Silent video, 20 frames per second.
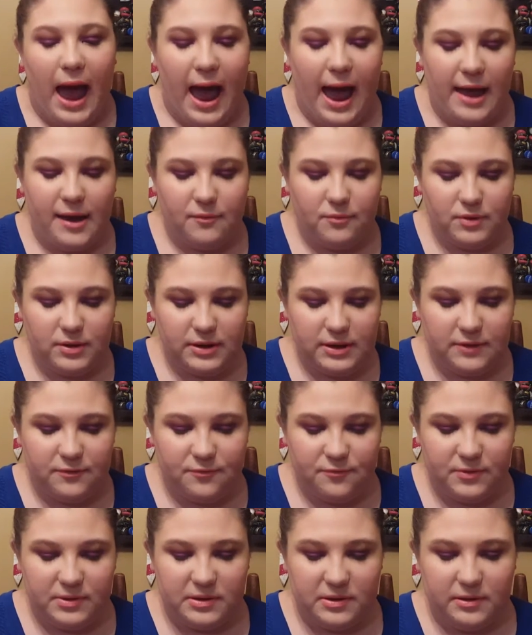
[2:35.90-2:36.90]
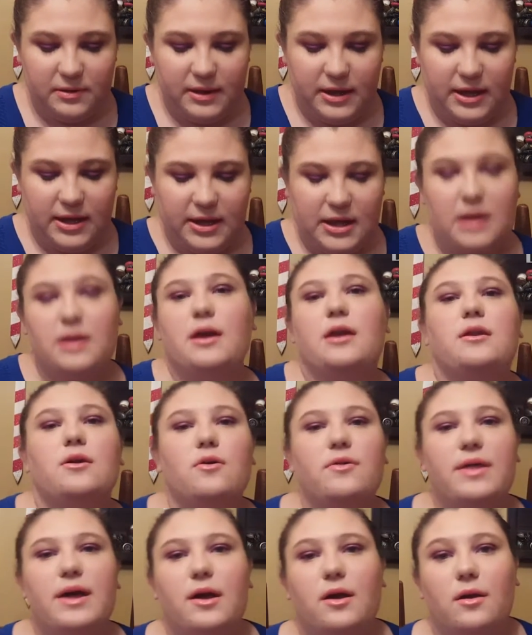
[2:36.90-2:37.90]
I really feel like, and I
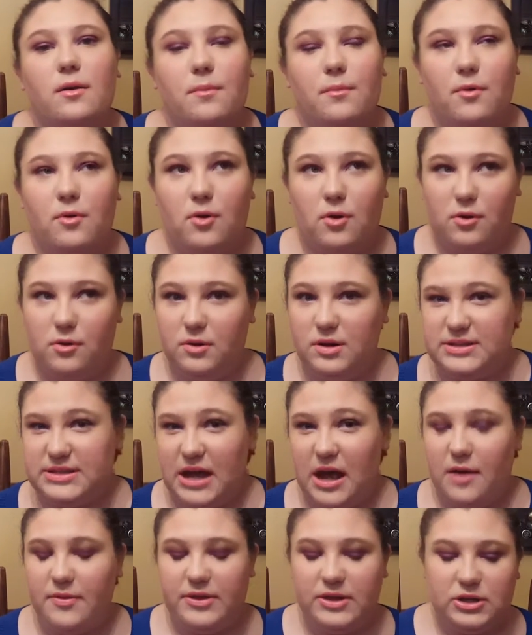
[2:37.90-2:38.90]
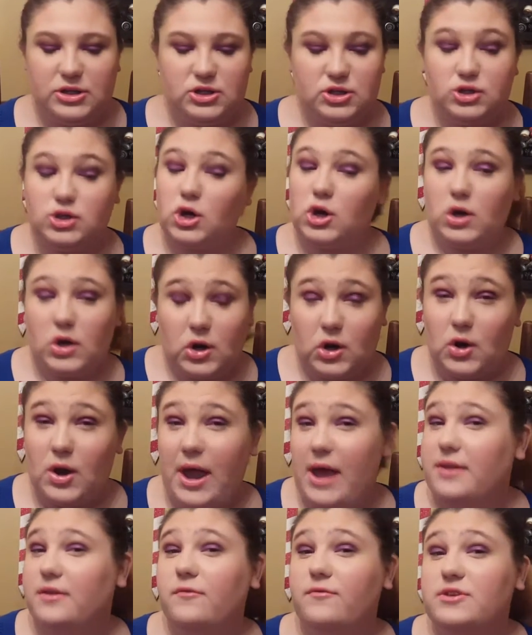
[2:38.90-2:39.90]
know that girls on the darker
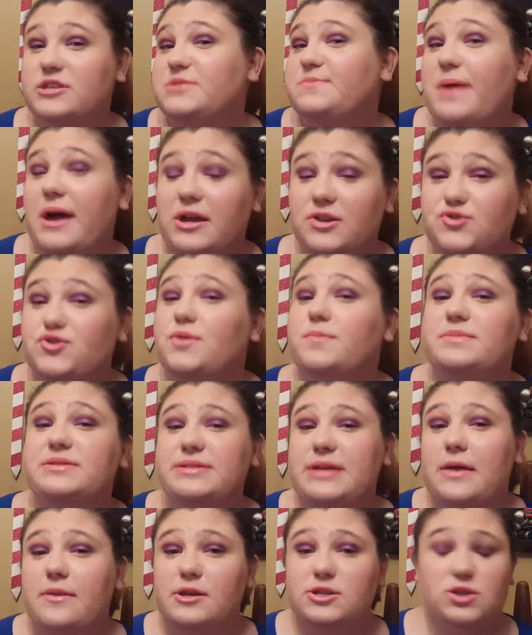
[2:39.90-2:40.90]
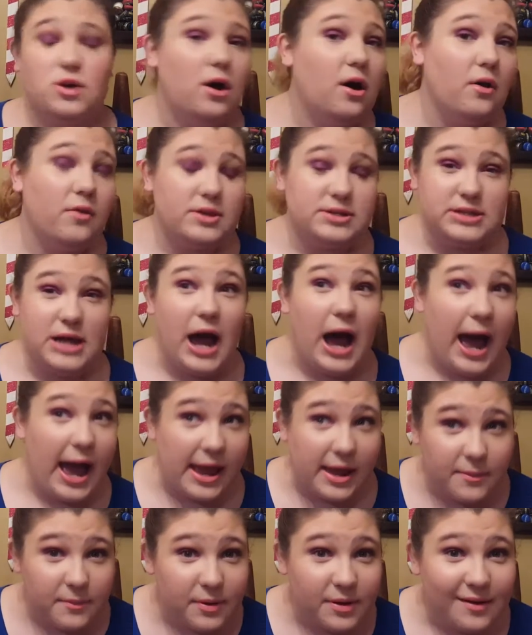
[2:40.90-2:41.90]
end of the spectrum say this all the
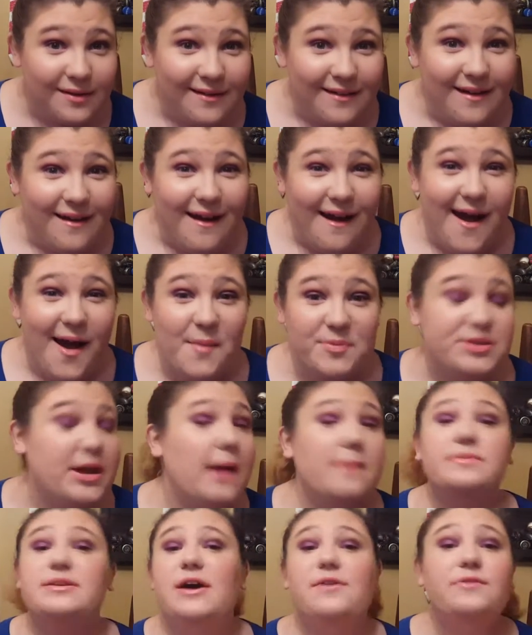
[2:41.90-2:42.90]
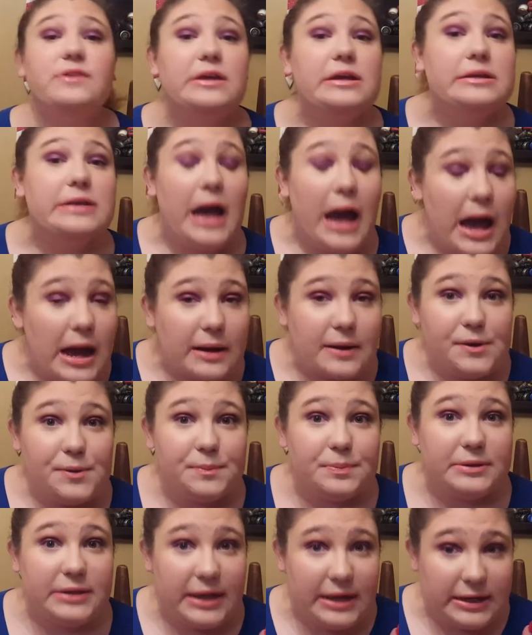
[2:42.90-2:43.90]
time, so I'm definitely not
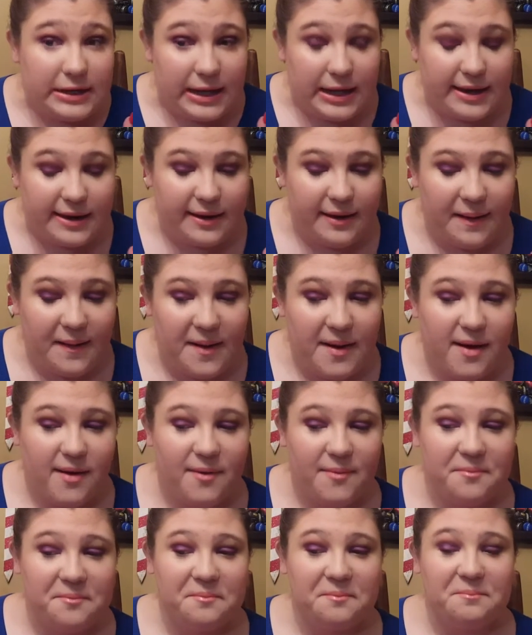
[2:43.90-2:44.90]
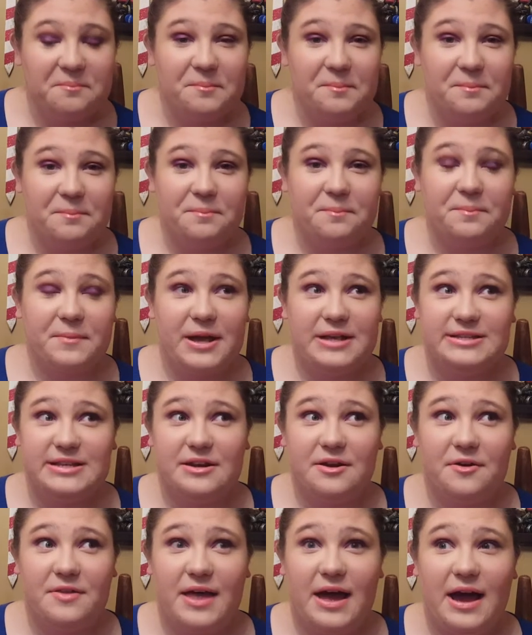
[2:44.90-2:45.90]
complaining, because I
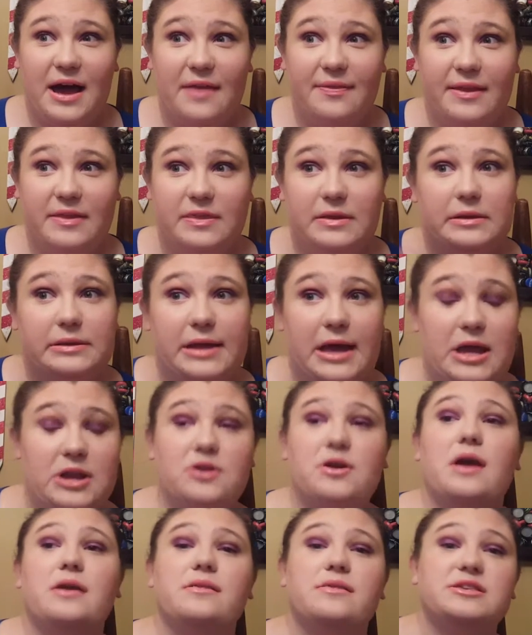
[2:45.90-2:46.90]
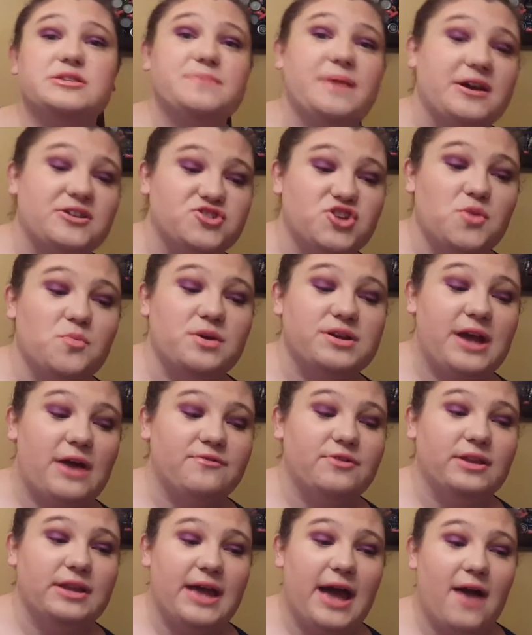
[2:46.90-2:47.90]
know that on like the lighter end of the spectrum, we
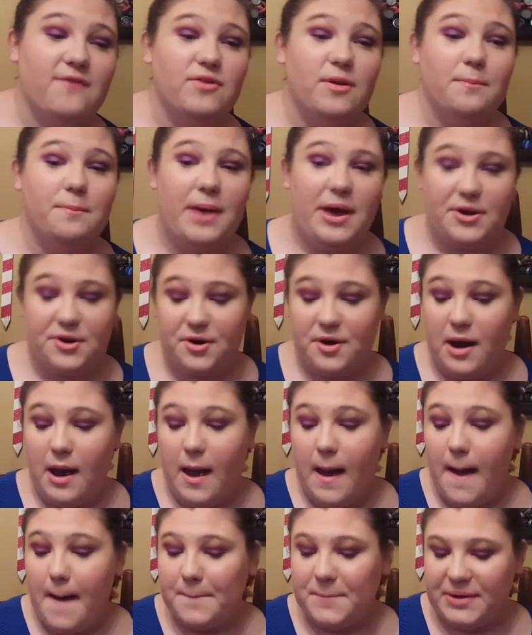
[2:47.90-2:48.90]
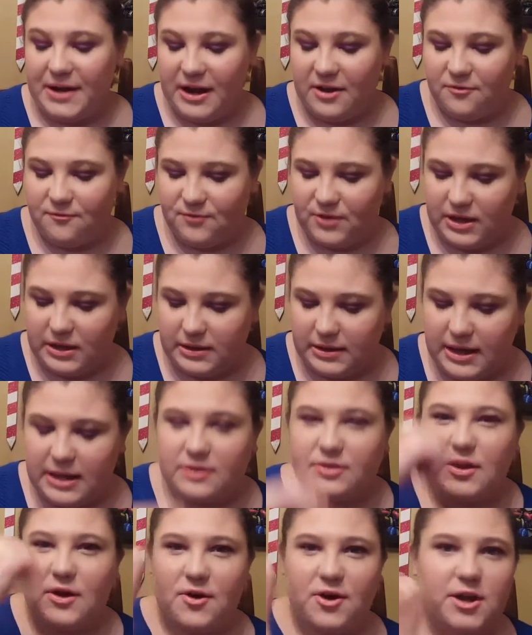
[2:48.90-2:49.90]
definitely have it better, but I feel
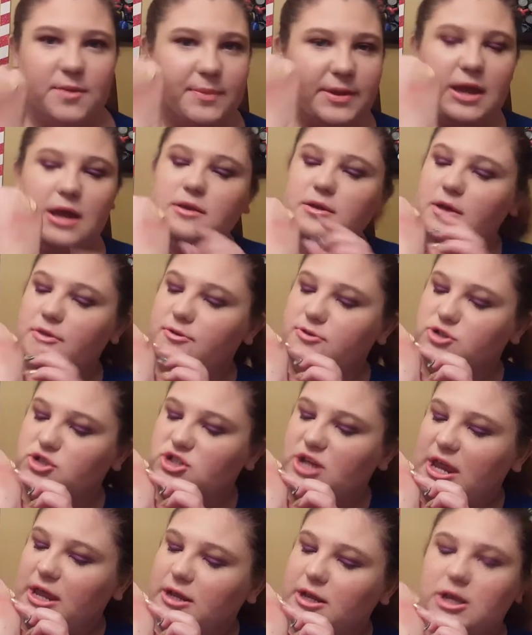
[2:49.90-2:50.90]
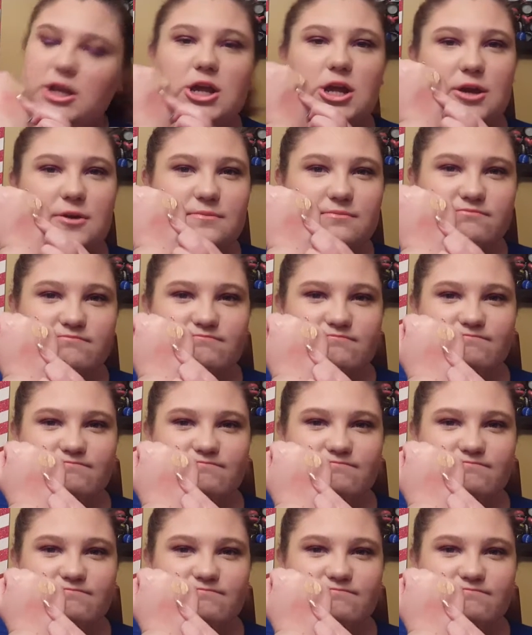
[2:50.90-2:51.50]
like there could be another shade in here.